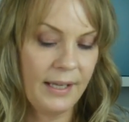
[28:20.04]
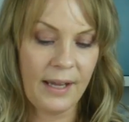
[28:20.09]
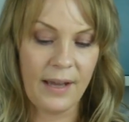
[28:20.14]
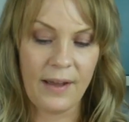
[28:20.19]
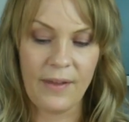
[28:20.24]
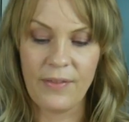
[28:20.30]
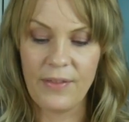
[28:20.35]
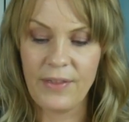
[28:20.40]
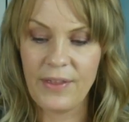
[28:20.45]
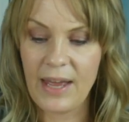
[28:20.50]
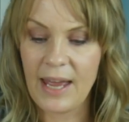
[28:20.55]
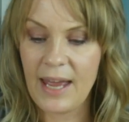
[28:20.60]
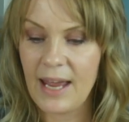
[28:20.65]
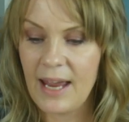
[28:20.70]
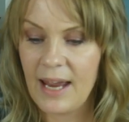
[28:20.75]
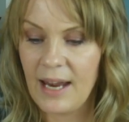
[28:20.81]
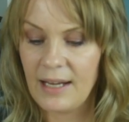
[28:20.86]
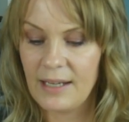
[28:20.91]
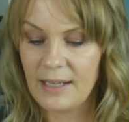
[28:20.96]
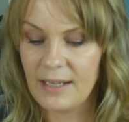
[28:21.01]
And
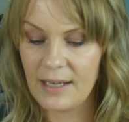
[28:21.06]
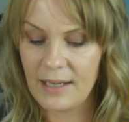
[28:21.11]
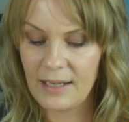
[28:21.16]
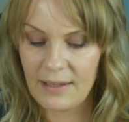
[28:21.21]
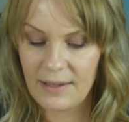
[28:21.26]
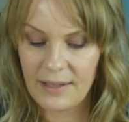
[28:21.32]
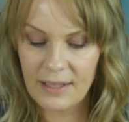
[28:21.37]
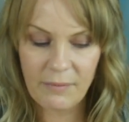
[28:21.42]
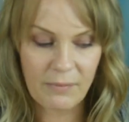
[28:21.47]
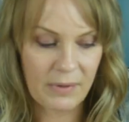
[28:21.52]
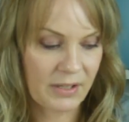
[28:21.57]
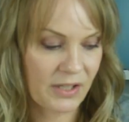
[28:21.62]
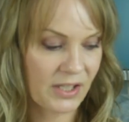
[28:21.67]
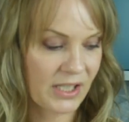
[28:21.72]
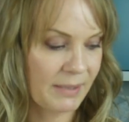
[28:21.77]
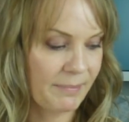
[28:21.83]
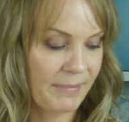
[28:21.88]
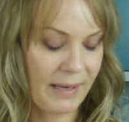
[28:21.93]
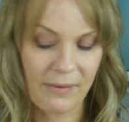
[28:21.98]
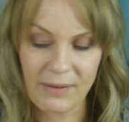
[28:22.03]
then I think we're
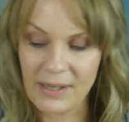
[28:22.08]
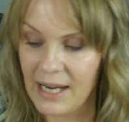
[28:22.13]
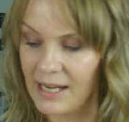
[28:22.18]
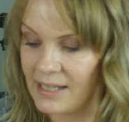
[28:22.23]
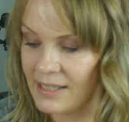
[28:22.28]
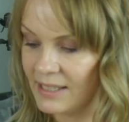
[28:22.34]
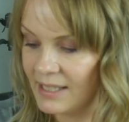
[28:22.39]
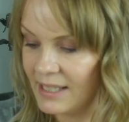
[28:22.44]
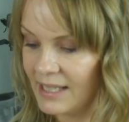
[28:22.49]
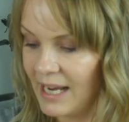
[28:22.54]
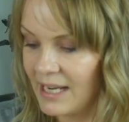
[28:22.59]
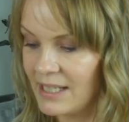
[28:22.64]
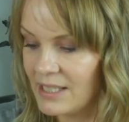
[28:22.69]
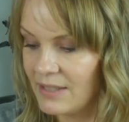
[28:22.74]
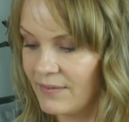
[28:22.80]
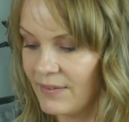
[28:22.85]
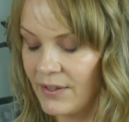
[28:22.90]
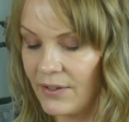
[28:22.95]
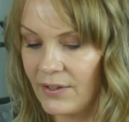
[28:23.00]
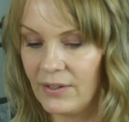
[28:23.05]
just about getting to the end
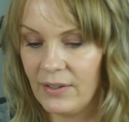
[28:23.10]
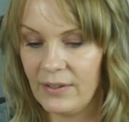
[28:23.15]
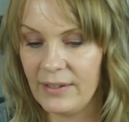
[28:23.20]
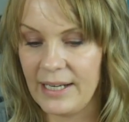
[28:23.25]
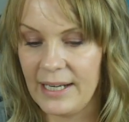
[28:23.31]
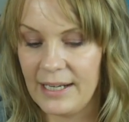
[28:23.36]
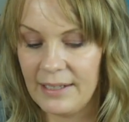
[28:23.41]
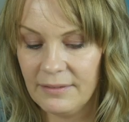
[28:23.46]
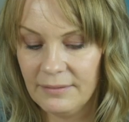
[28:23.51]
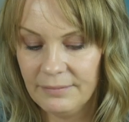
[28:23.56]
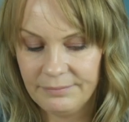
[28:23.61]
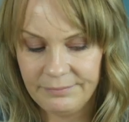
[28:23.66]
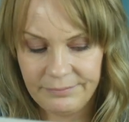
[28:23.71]
of it all now,